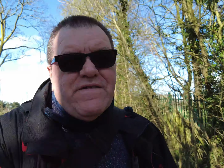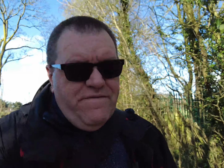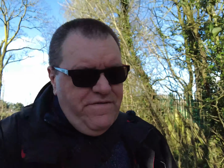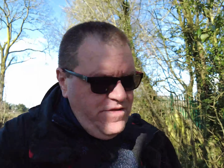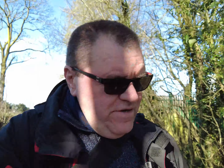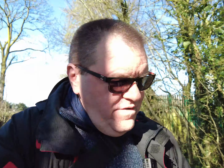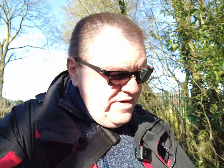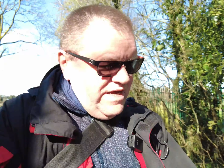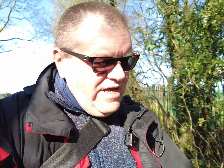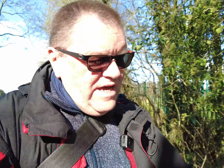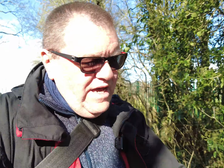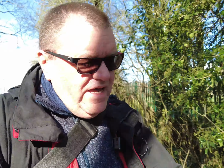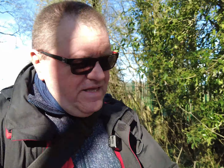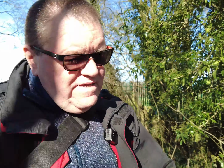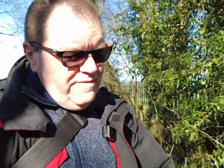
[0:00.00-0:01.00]
for doing
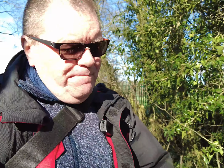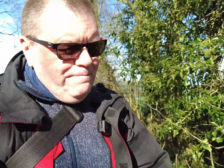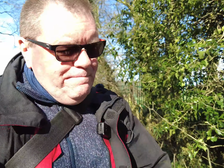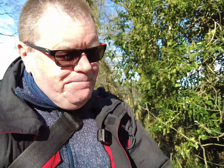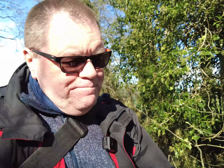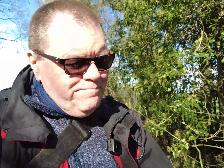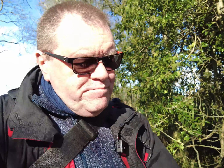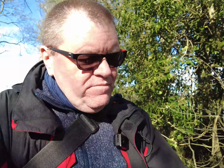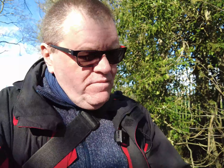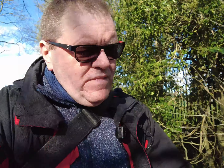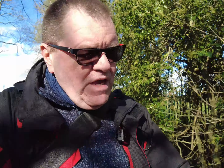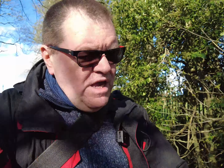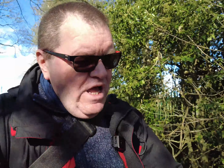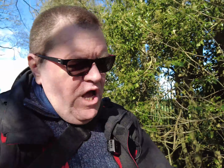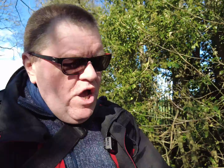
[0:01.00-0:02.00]
it.
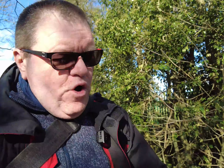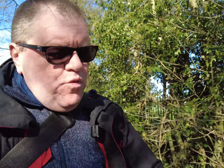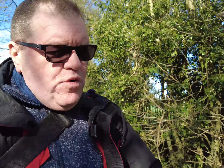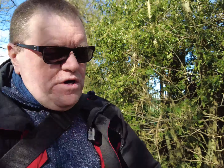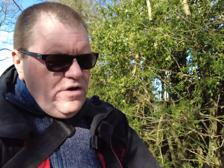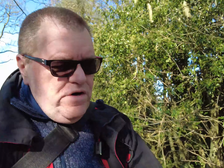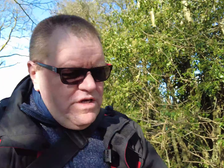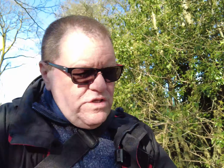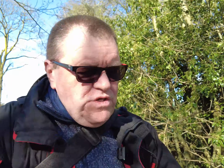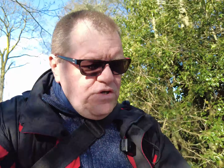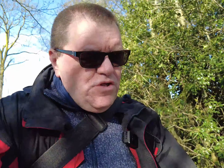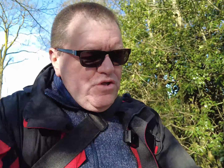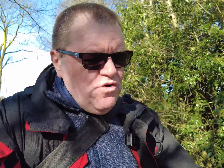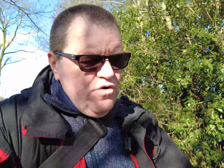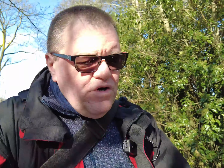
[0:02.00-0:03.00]
We're going to
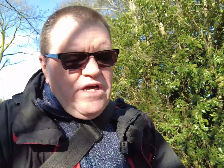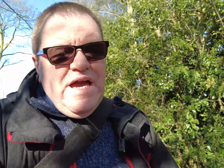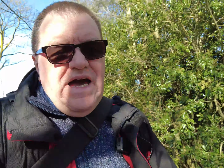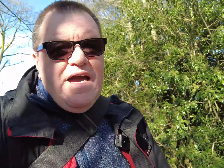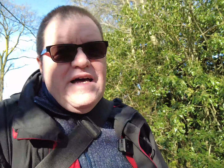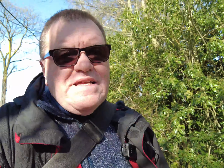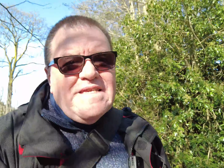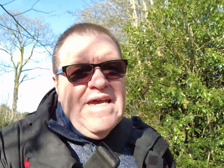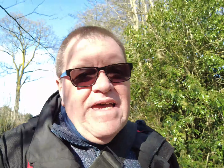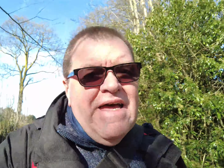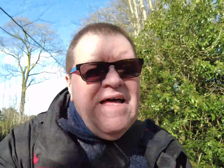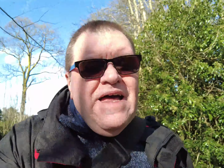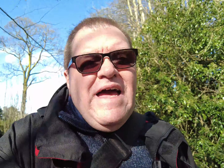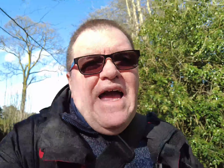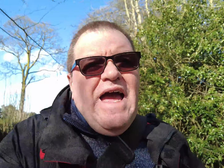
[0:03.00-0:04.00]
look at
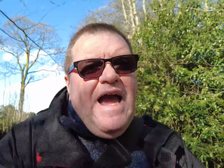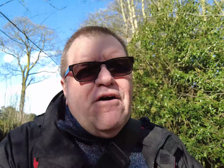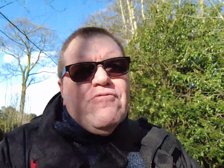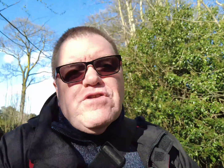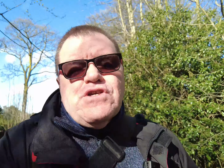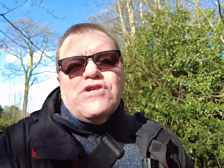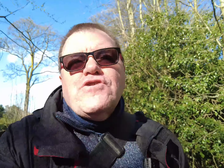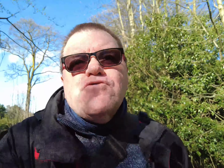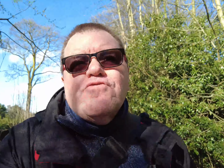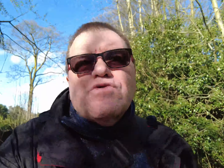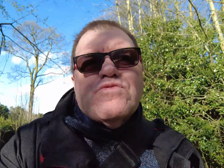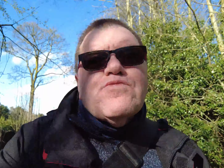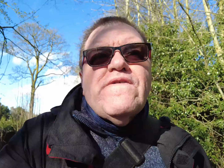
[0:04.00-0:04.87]
how to use